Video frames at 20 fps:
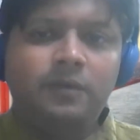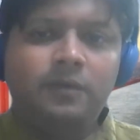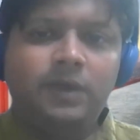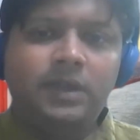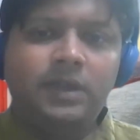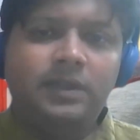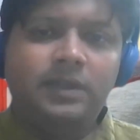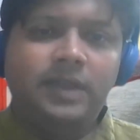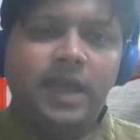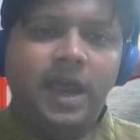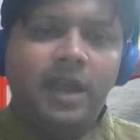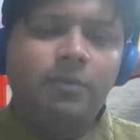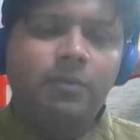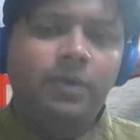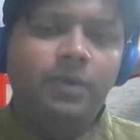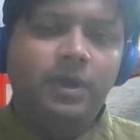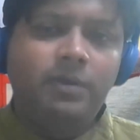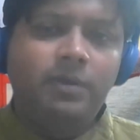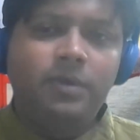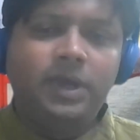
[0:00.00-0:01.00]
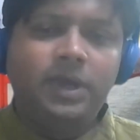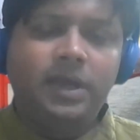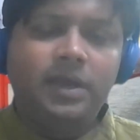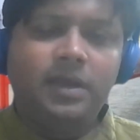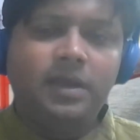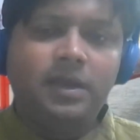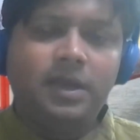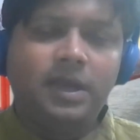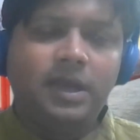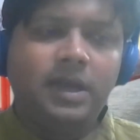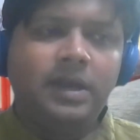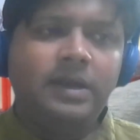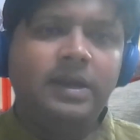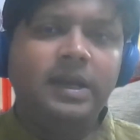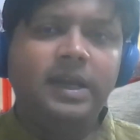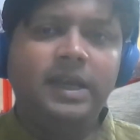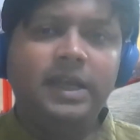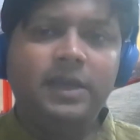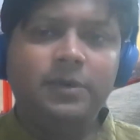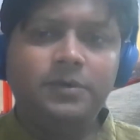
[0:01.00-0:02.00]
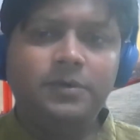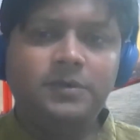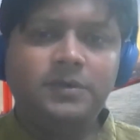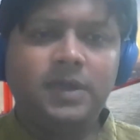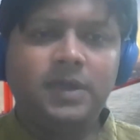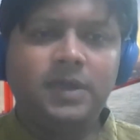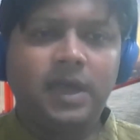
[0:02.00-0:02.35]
So in that way, we can reduce